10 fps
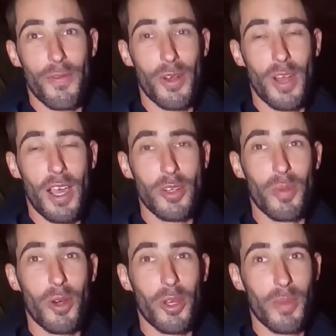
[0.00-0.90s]
for how
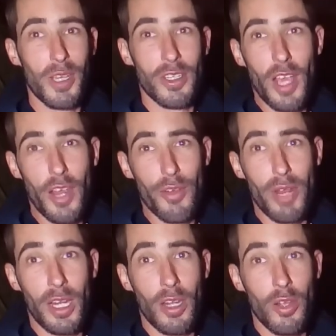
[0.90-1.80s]
the bottom is. I
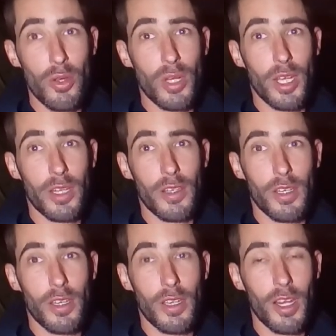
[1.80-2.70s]
already knew that
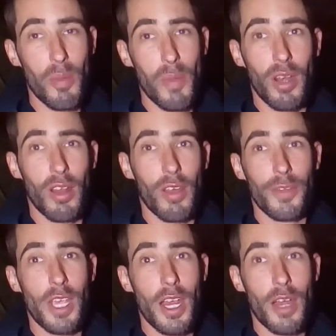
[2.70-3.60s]
in the middle
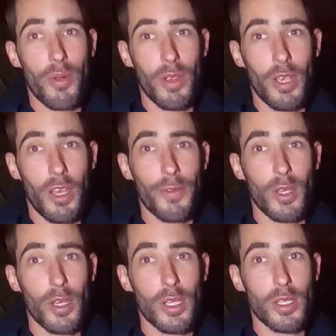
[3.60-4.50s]
of the area
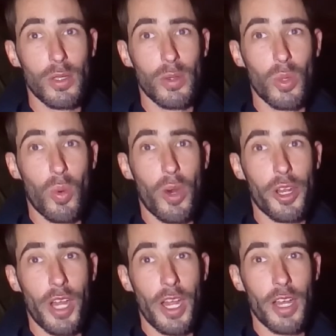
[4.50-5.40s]
of the
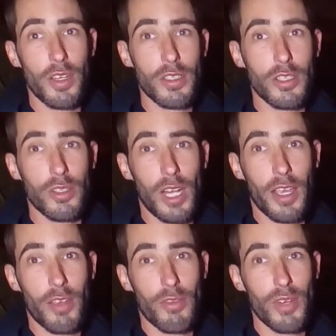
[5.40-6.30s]
water here, it's
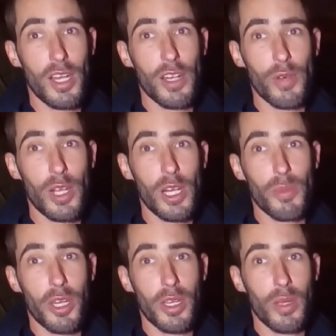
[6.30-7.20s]
like really
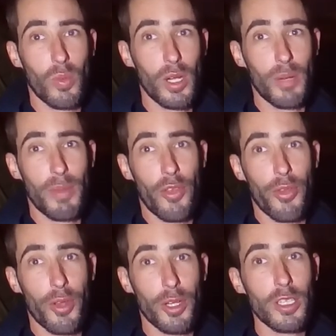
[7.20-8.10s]
muddy with about
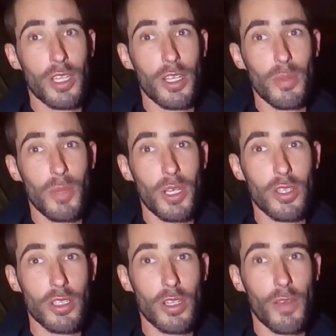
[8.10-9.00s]
30
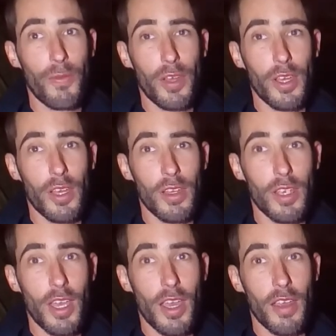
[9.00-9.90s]
centimeters of
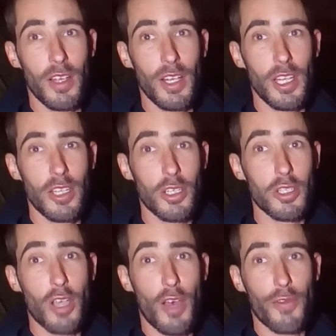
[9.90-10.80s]
yeah,
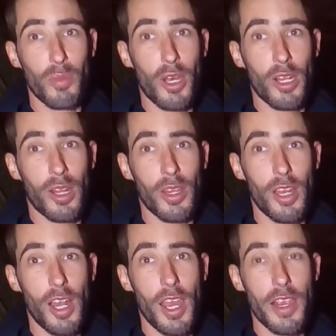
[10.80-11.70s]
a soft mud
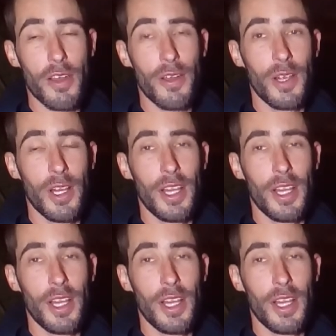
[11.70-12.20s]
layer,